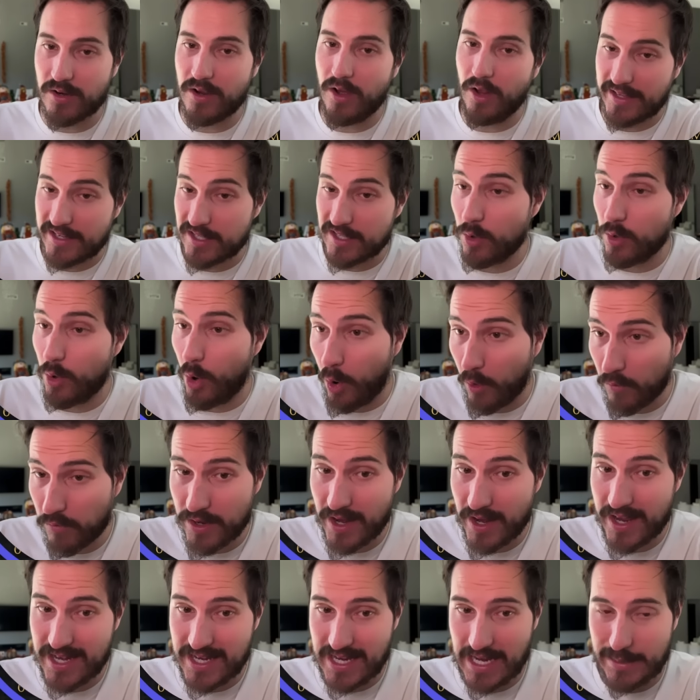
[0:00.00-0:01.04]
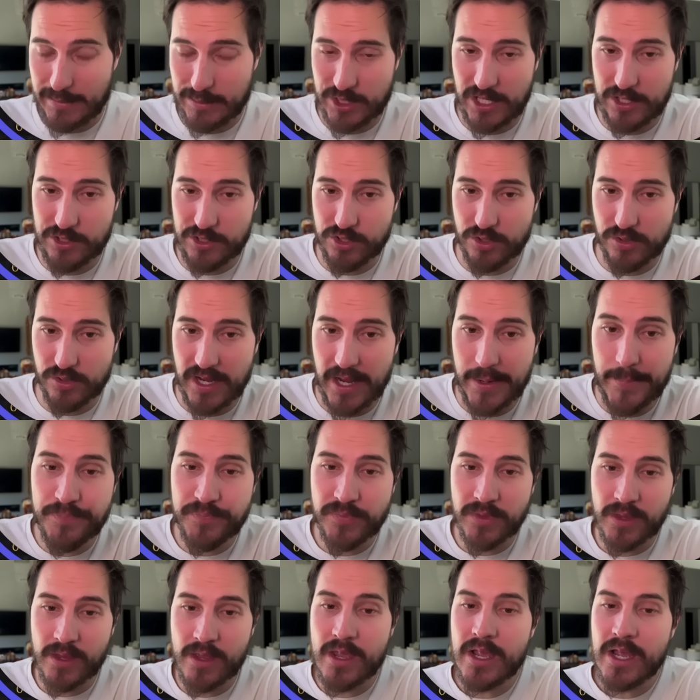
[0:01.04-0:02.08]
Like an overnight game changer, okay?
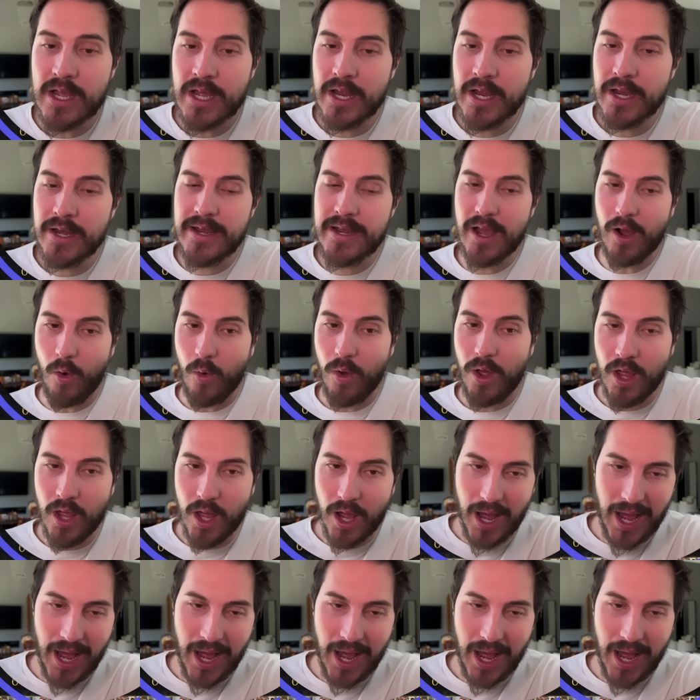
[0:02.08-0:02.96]
Now,